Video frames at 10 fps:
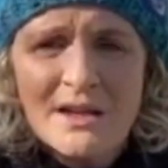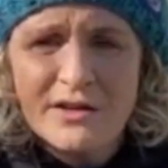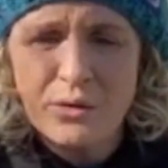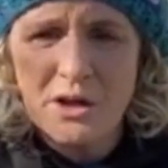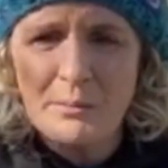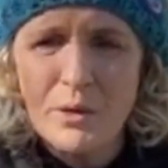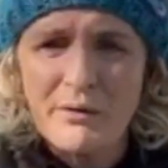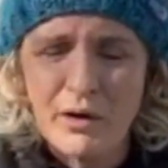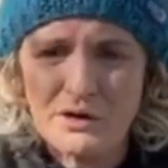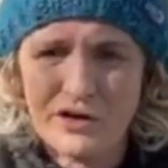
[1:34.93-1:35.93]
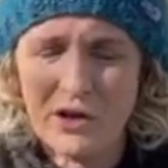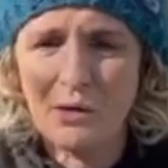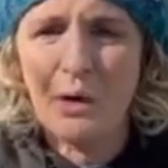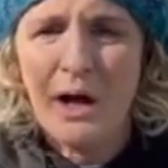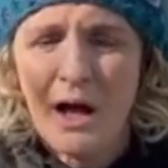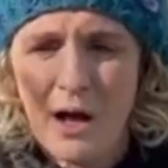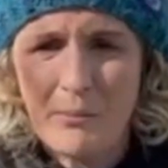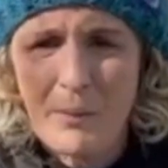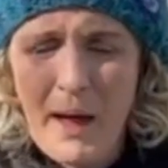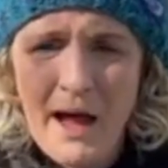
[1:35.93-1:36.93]
So we're going to move on to
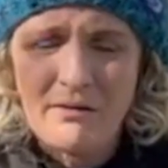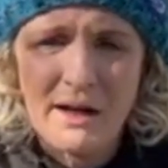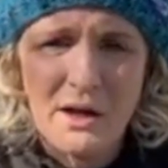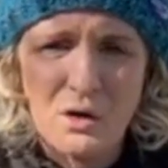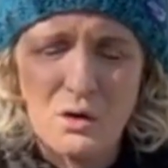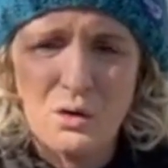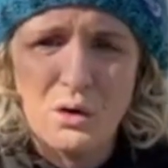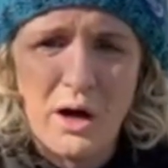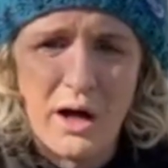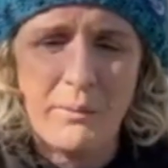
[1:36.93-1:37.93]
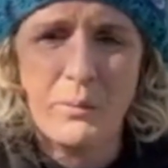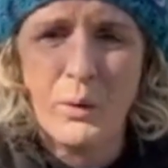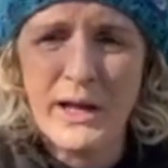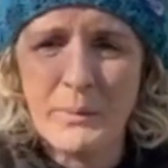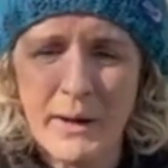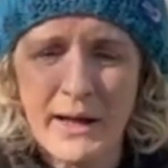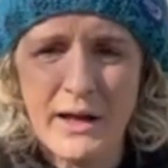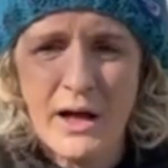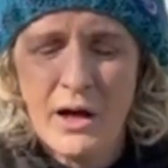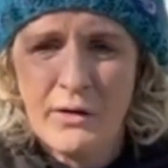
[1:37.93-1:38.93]
preparing your wheelie
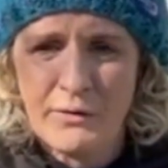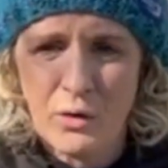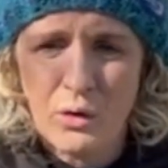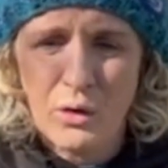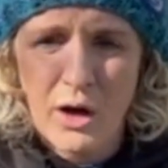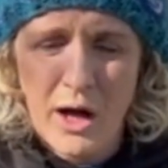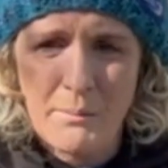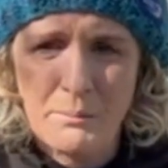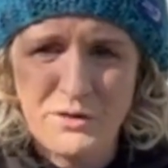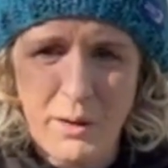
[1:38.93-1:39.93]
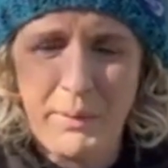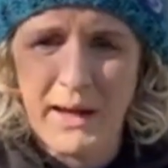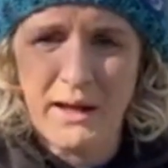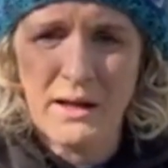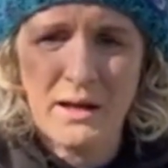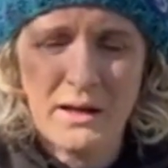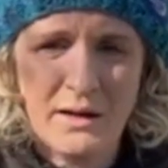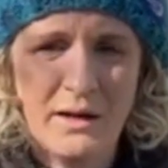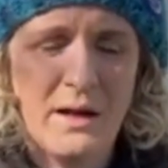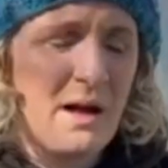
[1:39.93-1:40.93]
bin for dipping.
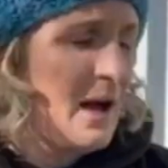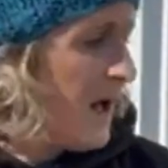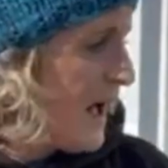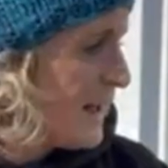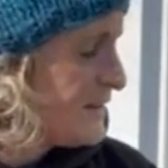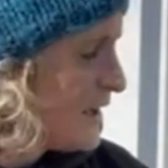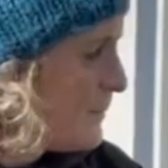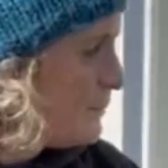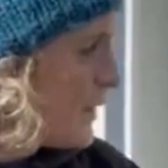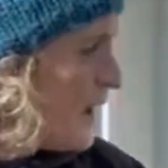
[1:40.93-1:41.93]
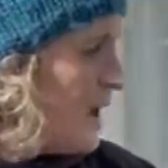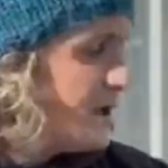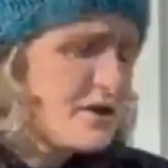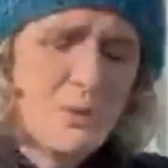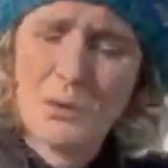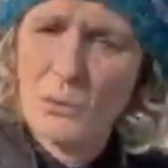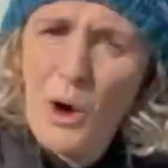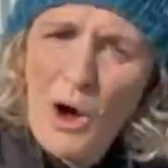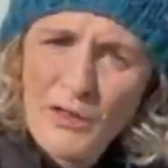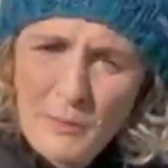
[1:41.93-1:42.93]
And so
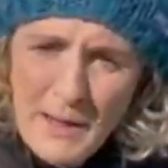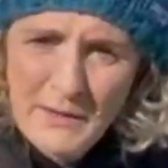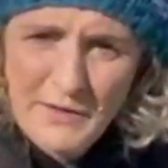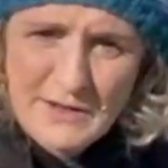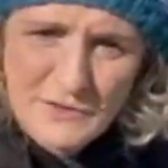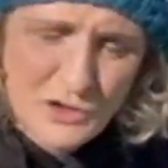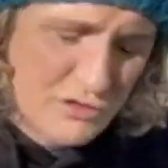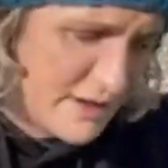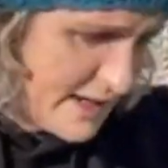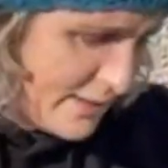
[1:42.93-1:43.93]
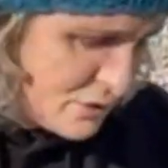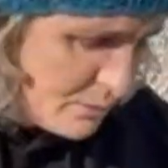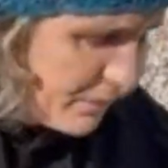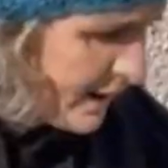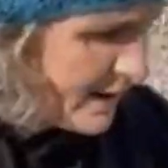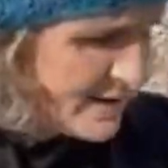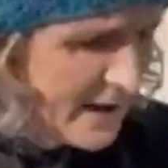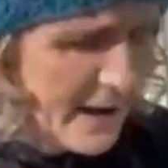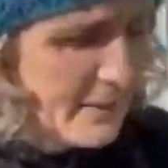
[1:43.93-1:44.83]
what are the benefits? I've just written down some things here.